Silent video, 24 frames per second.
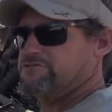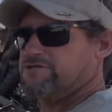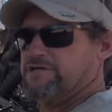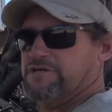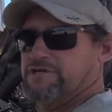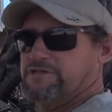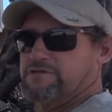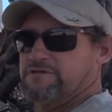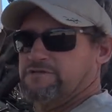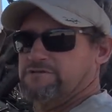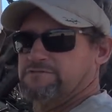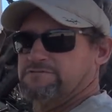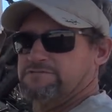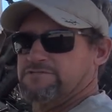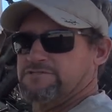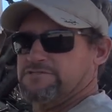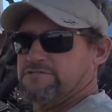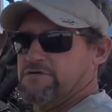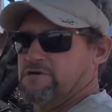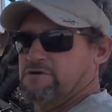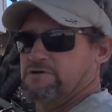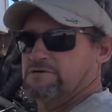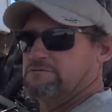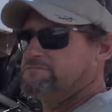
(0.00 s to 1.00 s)
trailer,
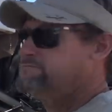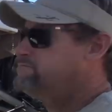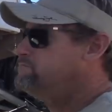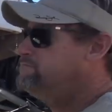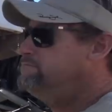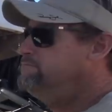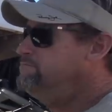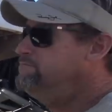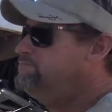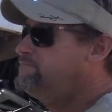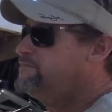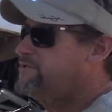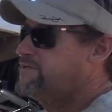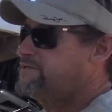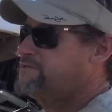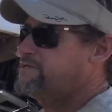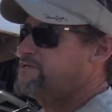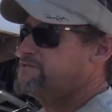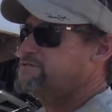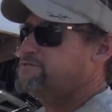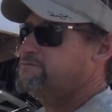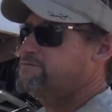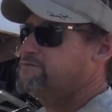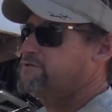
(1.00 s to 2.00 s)
so it
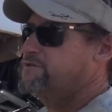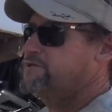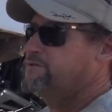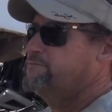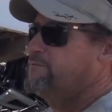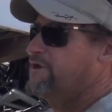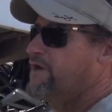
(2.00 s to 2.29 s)
doesn't really